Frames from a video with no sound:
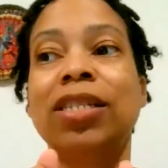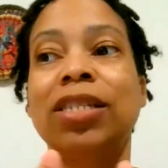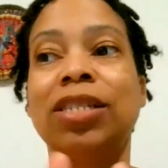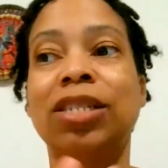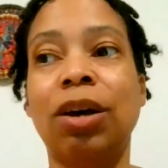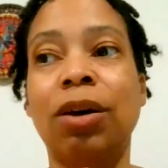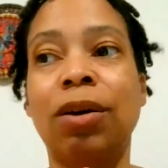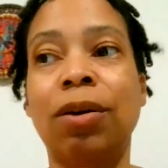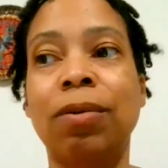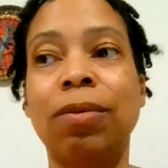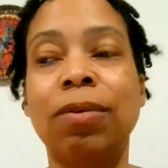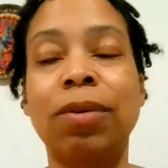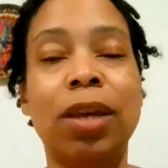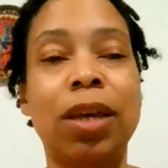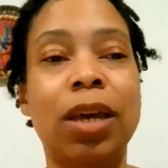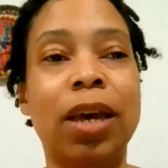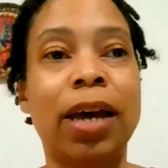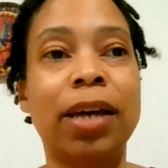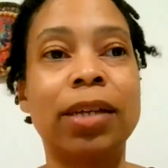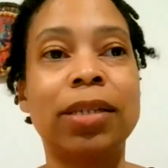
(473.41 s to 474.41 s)
So
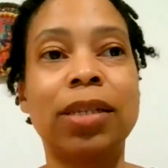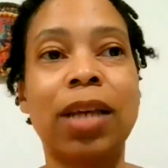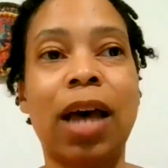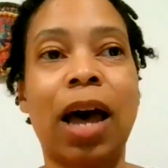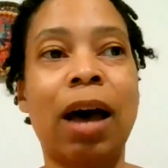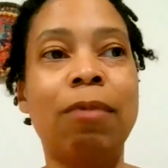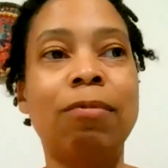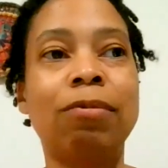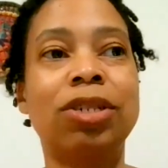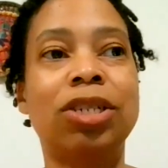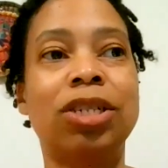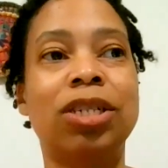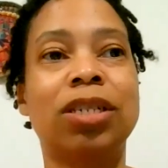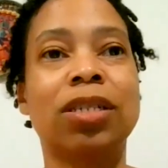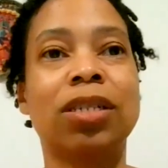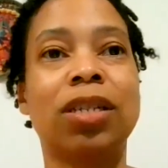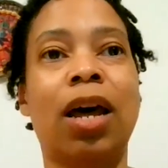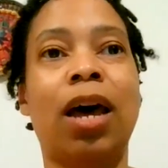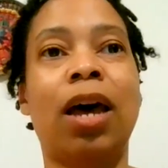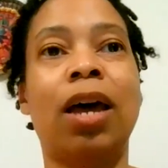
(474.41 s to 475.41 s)
yes, I was
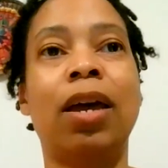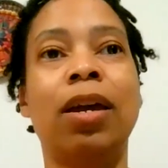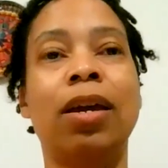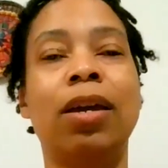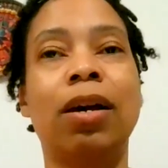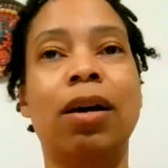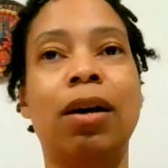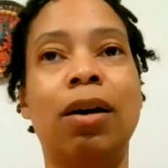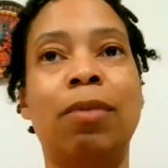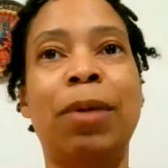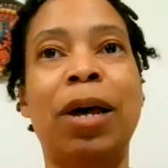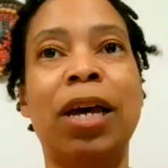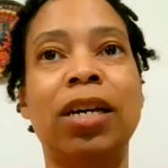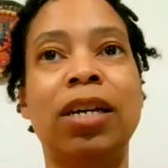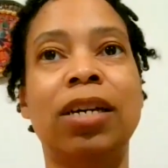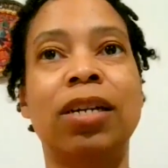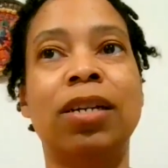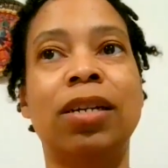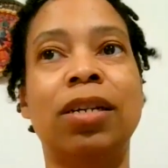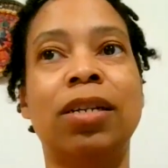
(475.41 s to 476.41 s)
just like, oh
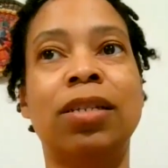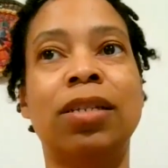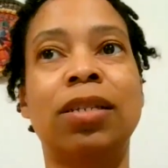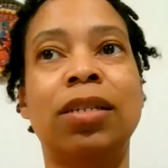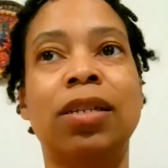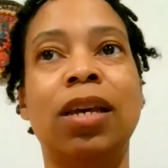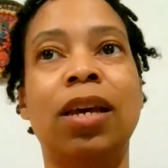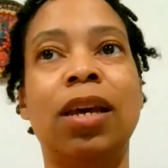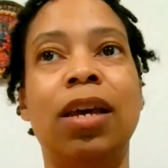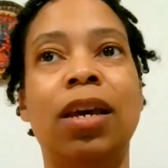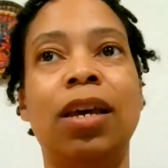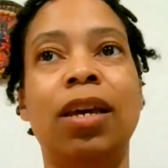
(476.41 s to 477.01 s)
my goodness,